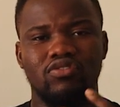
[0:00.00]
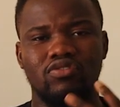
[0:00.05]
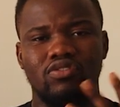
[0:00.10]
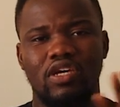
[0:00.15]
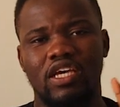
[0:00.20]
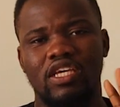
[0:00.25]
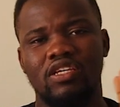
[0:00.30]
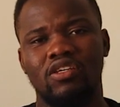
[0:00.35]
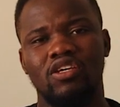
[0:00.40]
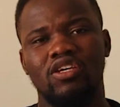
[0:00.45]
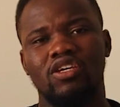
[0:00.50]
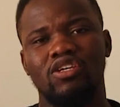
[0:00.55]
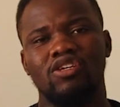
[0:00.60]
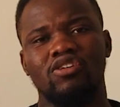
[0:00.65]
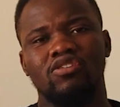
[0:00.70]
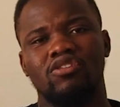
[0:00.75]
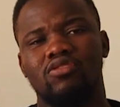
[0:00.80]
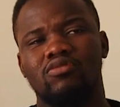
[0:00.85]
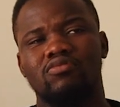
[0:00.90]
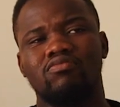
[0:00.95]
So I
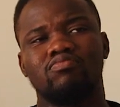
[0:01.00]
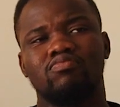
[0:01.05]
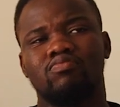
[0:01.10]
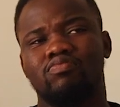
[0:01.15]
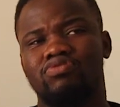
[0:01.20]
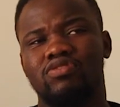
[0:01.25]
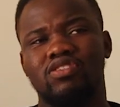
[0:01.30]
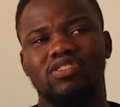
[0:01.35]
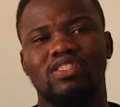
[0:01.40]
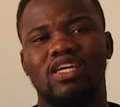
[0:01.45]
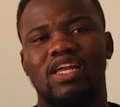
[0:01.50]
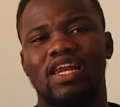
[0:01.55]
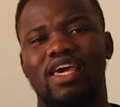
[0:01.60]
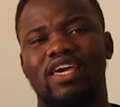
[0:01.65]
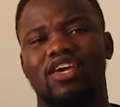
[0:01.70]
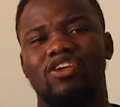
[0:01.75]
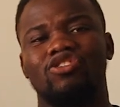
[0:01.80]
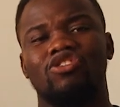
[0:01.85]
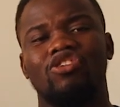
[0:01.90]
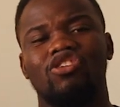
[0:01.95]
printed
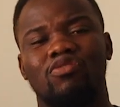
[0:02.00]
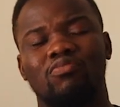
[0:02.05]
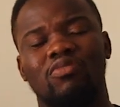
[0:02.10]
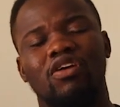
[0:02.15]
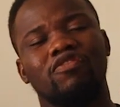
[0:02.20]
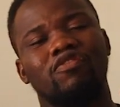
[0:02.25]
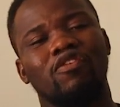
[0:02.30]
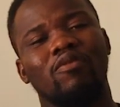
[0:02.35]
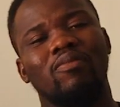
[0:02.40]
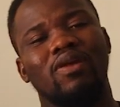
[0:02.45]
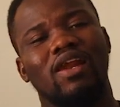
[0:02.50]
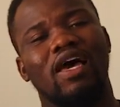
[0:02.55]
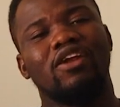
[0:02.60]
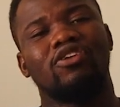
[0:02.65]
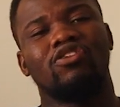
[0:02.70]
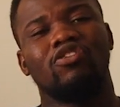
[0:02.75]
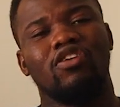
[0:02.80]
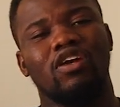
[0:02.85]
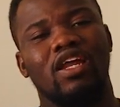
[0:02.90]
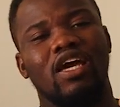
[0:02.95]
like a document from
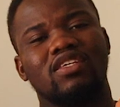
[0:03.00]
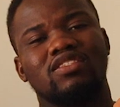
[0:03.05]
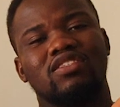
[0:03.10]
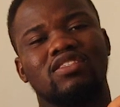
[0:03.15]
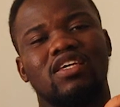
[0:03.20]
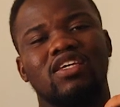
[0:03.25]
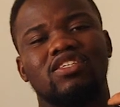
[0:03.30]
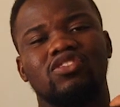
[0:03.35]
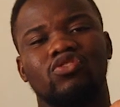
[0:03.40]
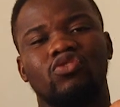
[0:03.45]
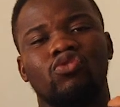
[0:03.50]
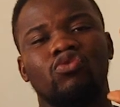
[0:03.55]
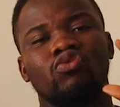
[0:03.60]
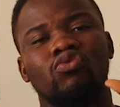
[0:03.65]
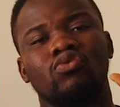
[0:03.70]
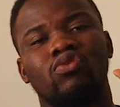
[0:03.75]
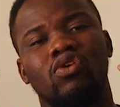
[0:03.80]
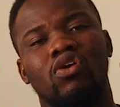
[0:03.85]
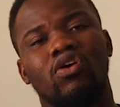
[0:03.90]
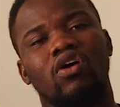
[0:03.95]
LADOC that says, oh,